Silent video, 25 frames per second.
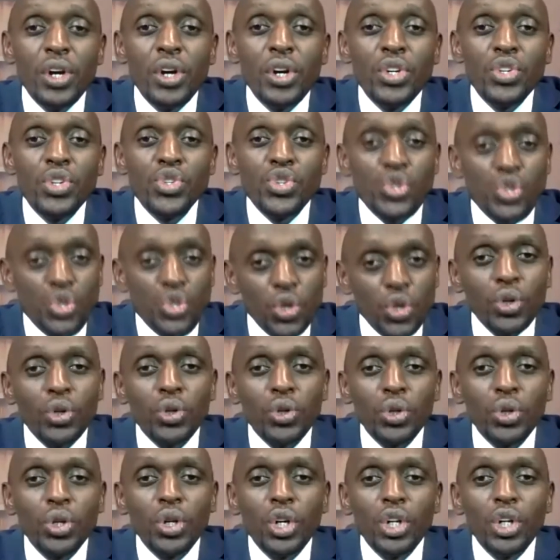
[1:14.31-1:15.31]

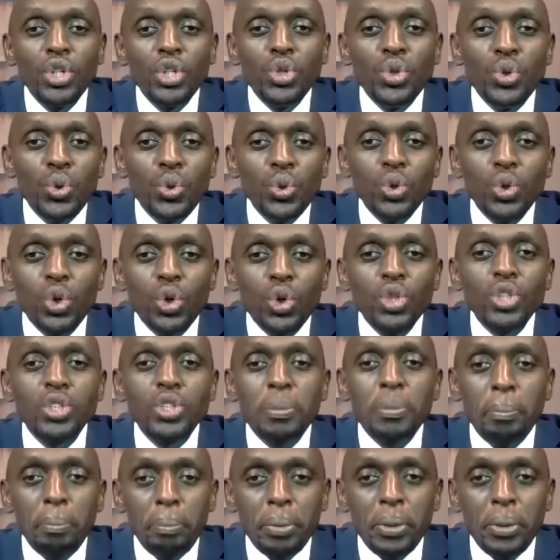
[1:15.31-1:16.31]
So do not
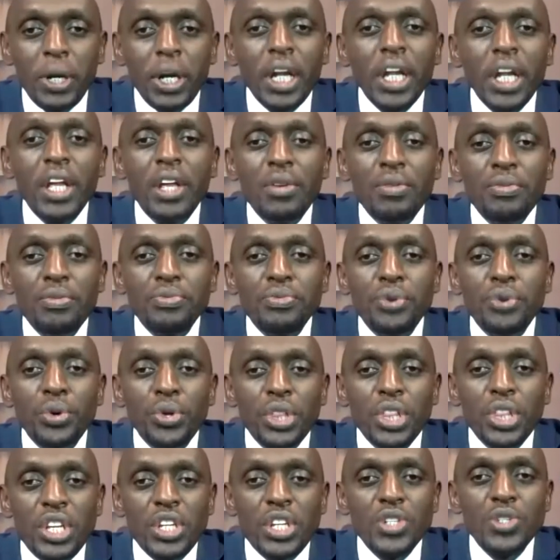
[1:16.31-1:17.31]
pray for
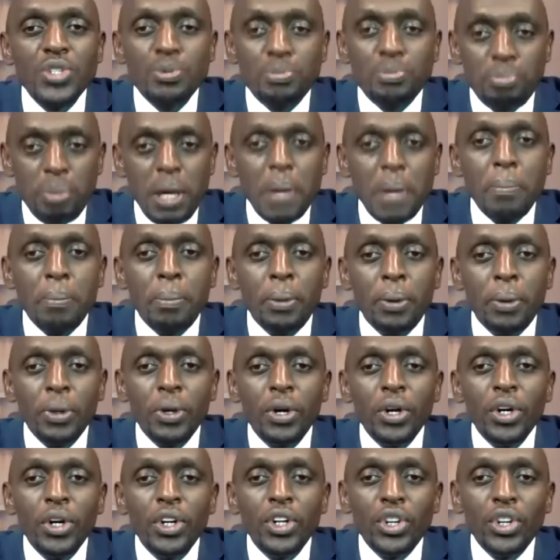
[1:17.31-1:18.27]
these people,